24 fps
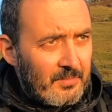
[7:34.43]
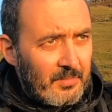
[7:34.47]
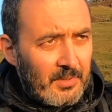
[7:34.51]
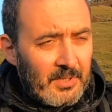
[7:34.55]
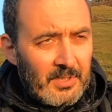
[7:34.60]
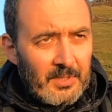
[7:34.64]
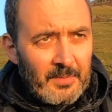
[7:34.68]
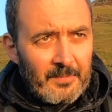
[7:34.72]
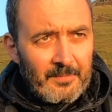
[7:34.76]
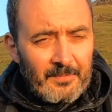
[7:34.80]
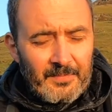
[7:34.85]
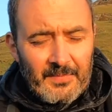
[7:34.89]

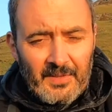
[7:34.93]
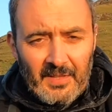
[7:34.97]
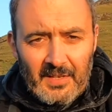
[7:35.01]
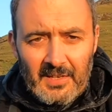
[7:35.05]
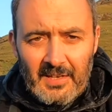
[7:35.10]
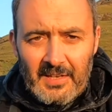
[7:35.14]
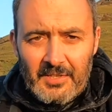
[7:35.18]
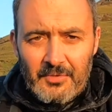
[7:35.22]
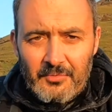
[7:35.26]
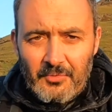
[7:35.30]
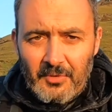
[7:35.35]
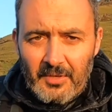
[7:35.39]
Well,
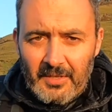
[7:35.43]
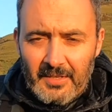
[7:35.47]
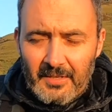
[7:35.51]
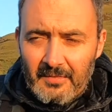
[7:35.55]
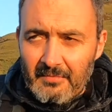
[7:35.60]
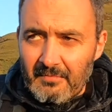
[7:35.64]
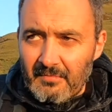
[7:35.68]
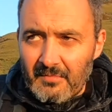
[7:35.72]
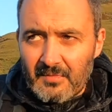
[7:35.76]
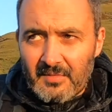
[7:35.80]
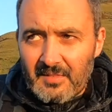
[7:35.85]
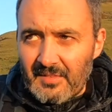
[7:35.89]
literally
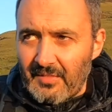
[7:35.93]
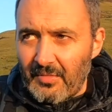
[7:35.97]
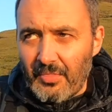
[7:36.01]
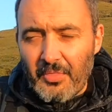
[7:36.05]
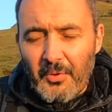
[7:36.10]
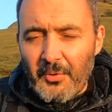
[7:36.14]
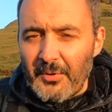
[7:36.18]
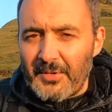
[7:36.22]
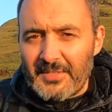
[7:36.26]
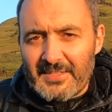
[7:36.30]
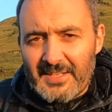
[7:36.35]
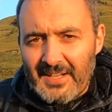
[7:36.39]

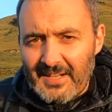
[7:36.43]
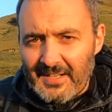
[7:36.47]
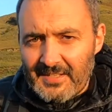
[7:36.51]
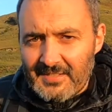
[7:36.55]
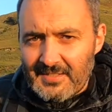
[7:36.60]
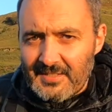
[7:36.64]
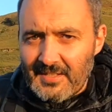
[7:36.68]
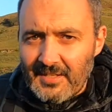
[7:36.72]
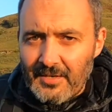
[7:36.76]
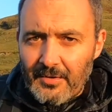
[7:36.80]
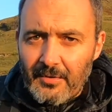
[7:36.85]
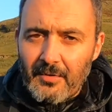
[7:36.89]
30 seconds
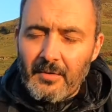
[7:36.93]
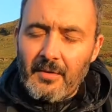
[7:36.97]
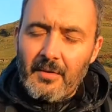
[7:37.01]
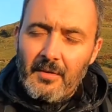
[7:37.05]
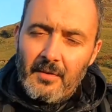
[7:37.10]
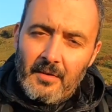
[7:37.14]
later,